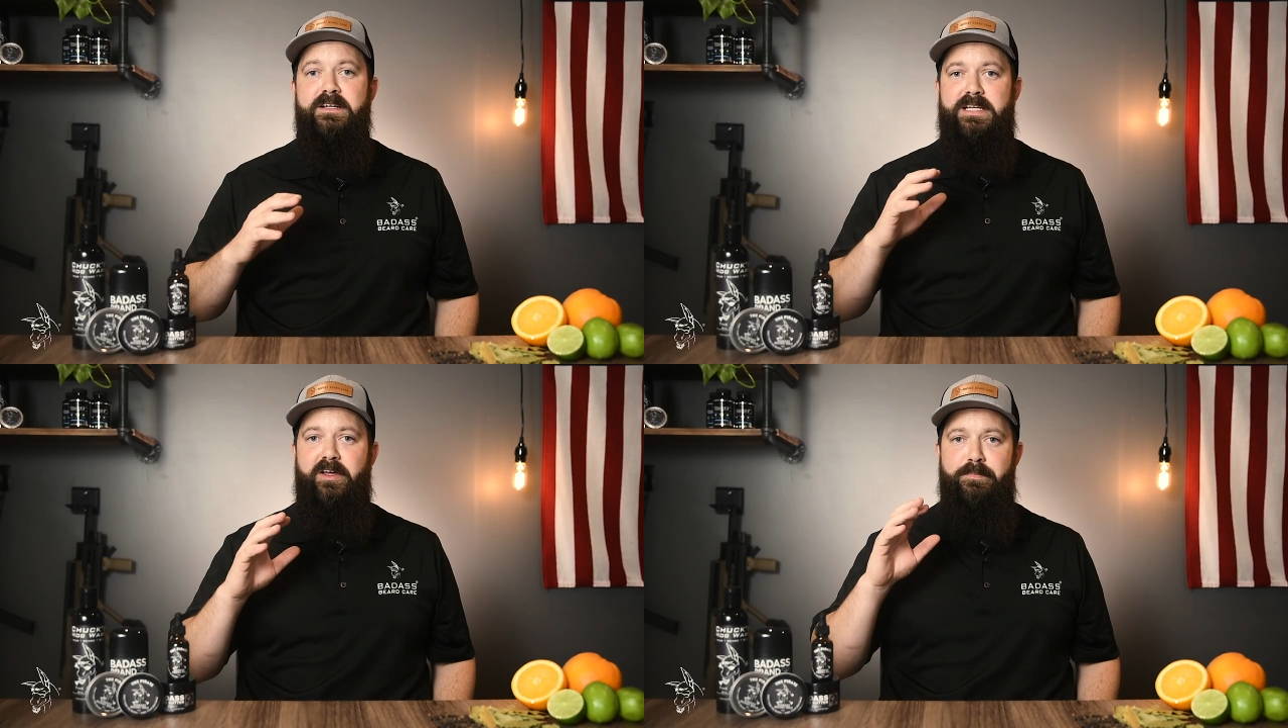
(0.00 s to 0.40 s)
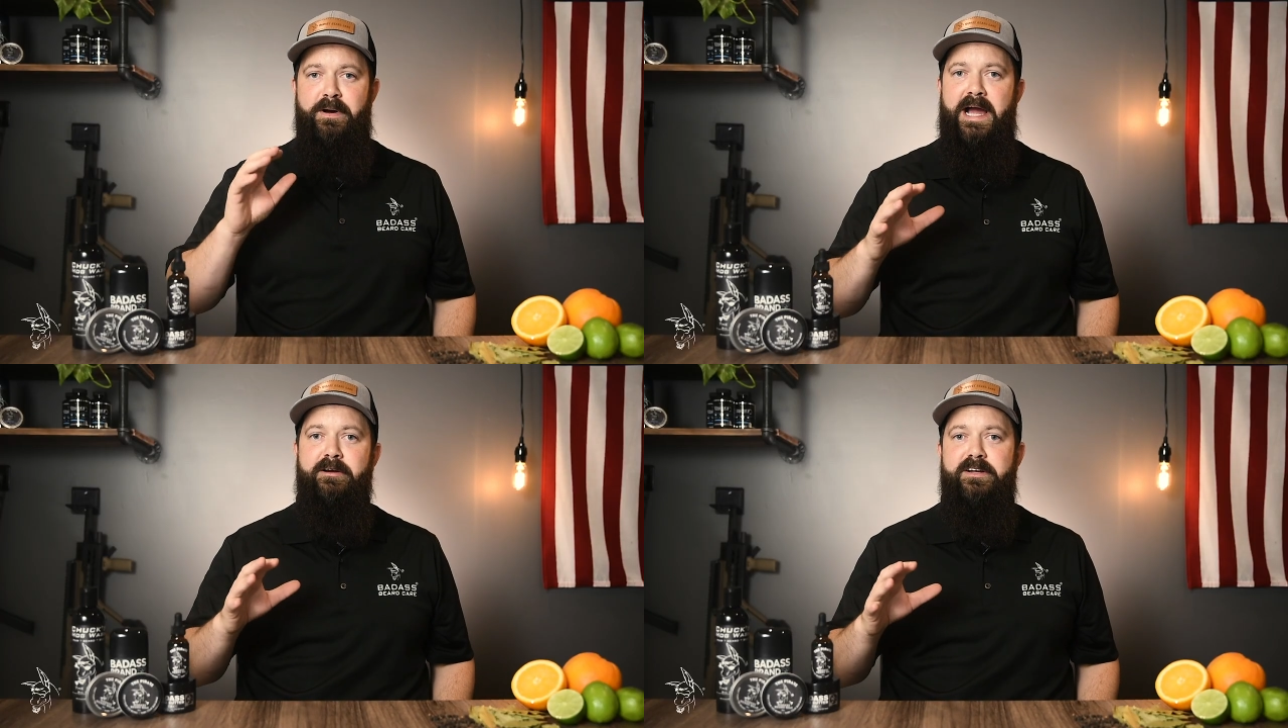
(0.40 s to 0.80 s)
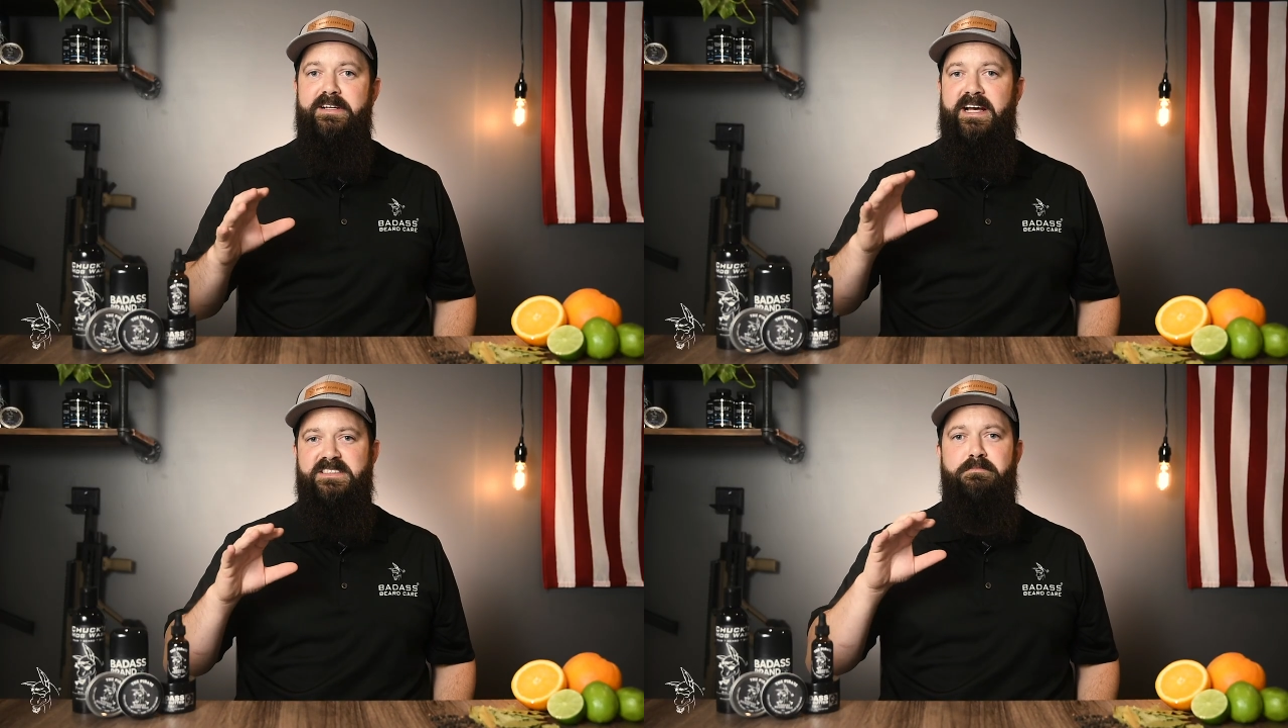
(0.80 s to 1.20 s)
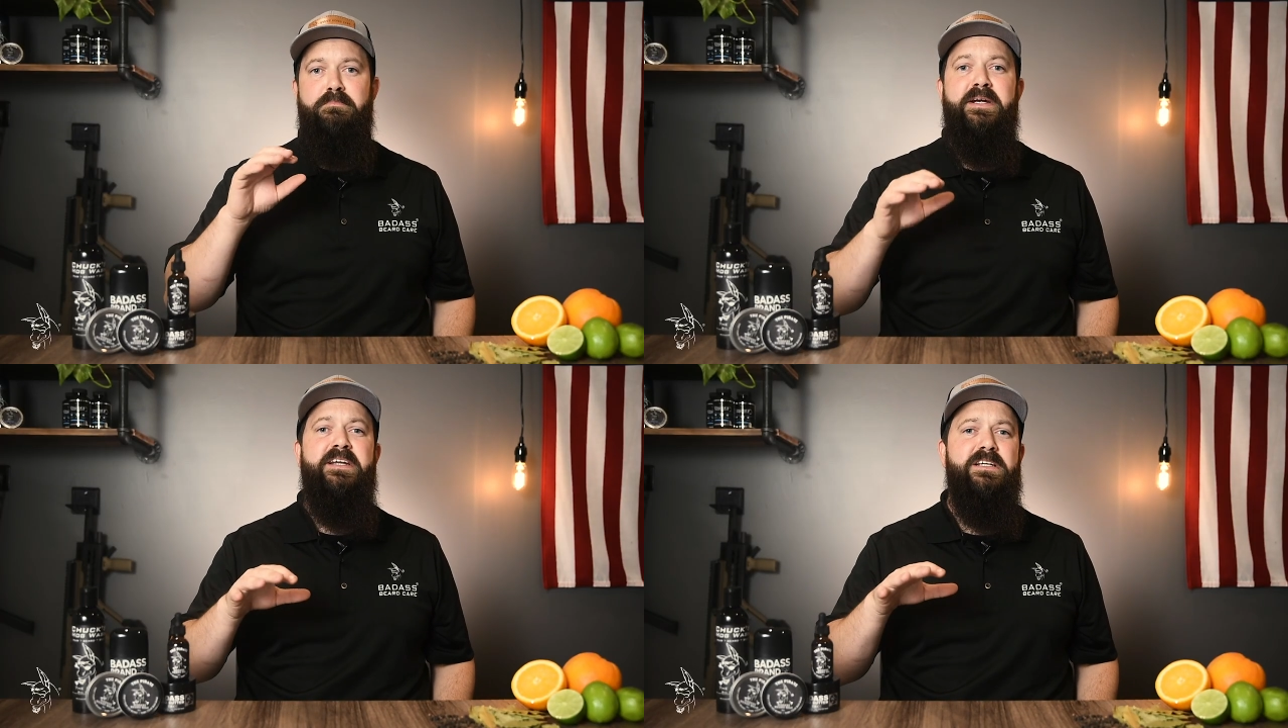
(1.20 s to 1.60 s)
Now the Pirate has a
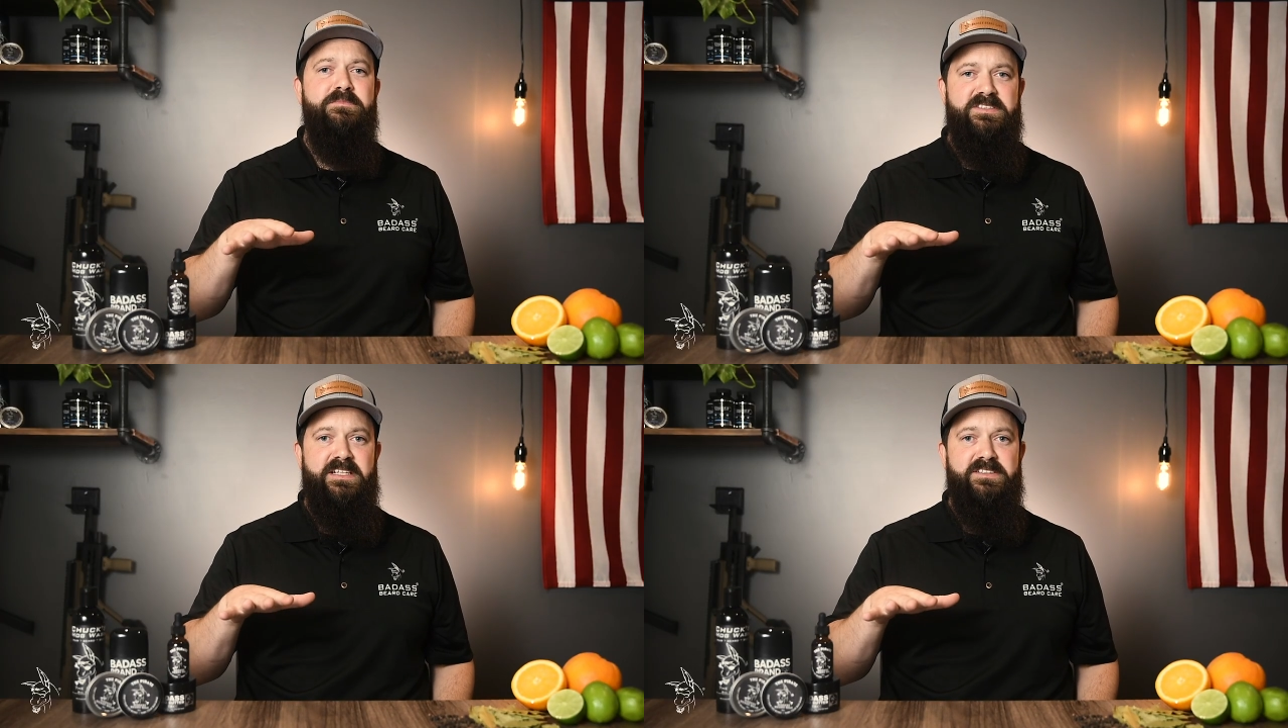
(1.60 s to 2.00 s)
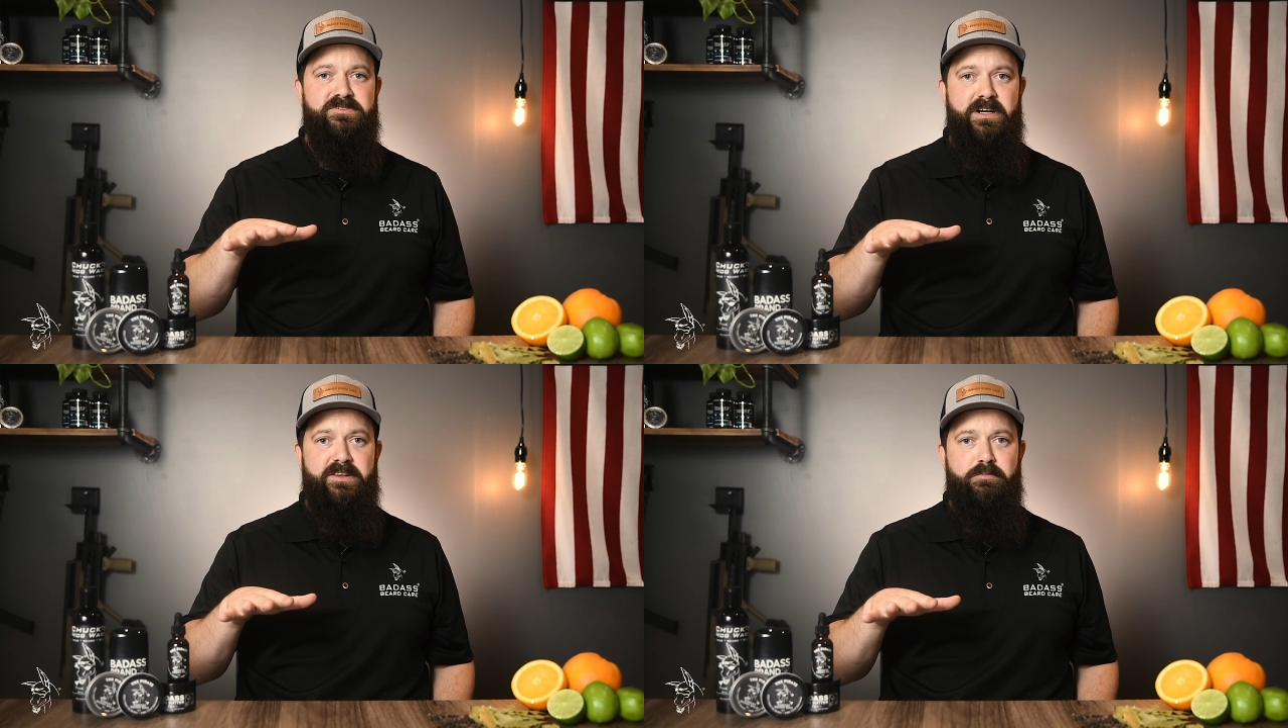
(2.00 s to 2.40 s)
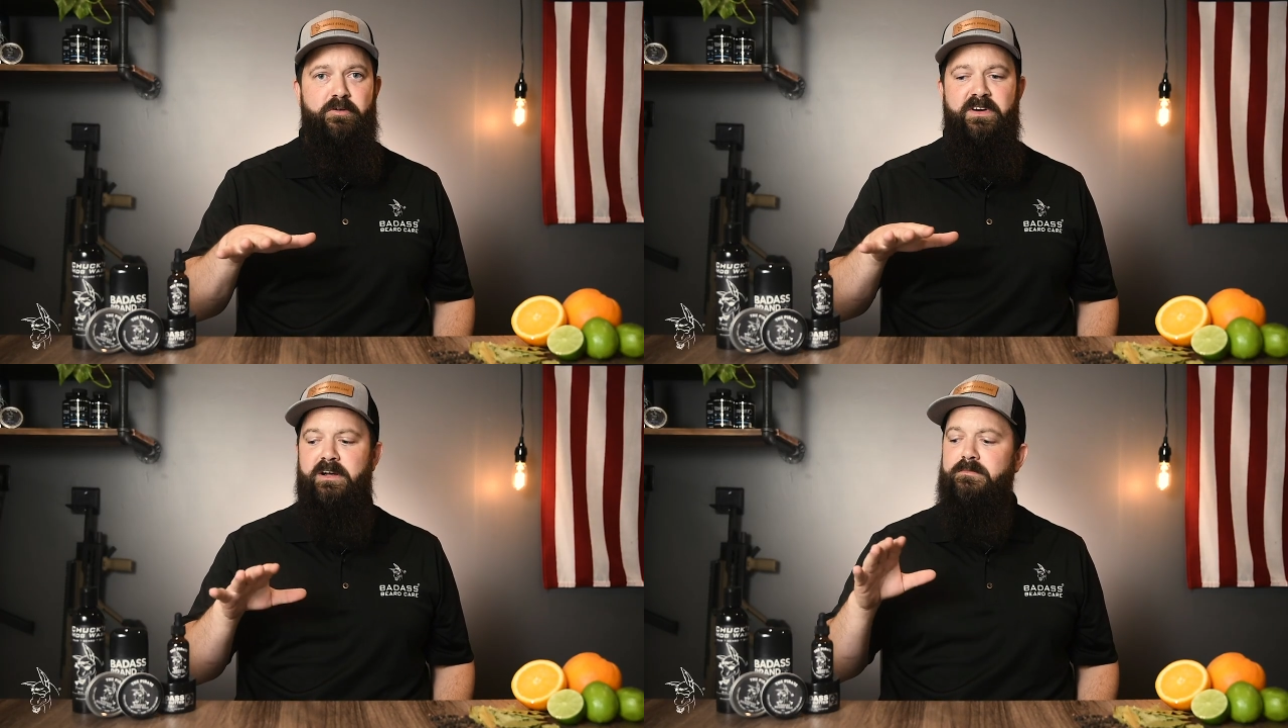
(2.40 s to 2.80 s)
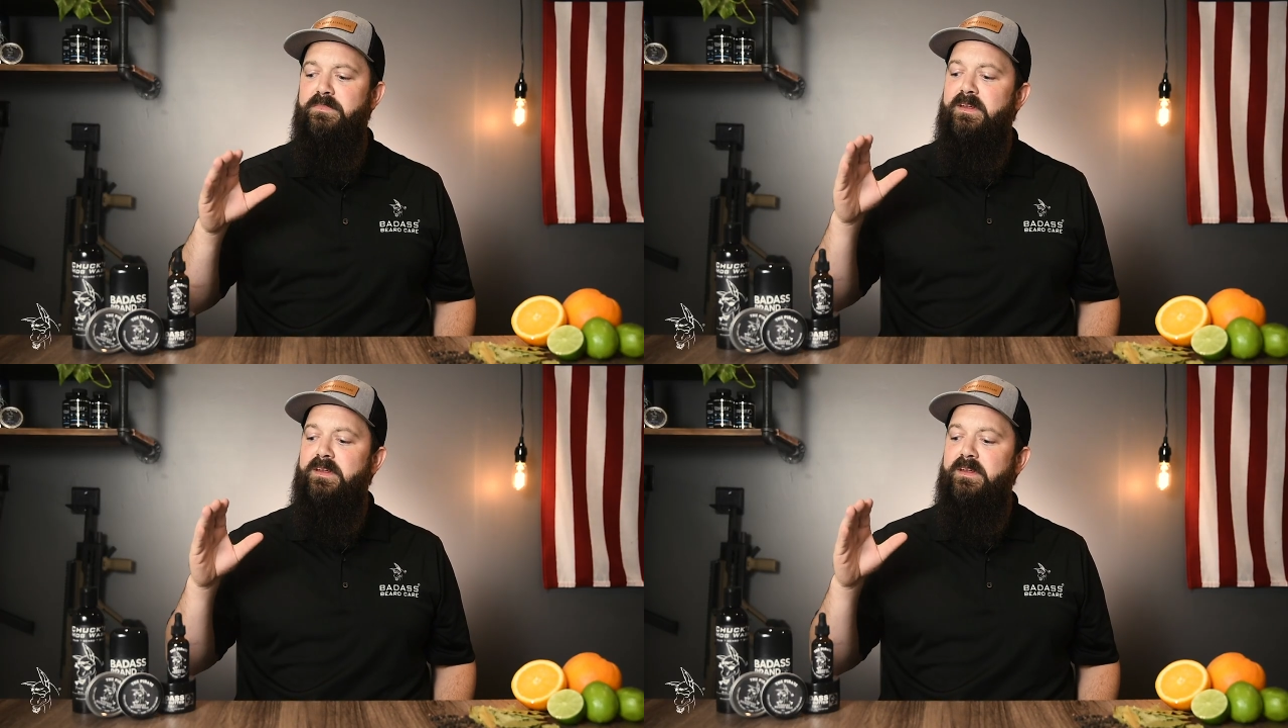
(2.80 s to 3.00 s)
medium scent strength profile,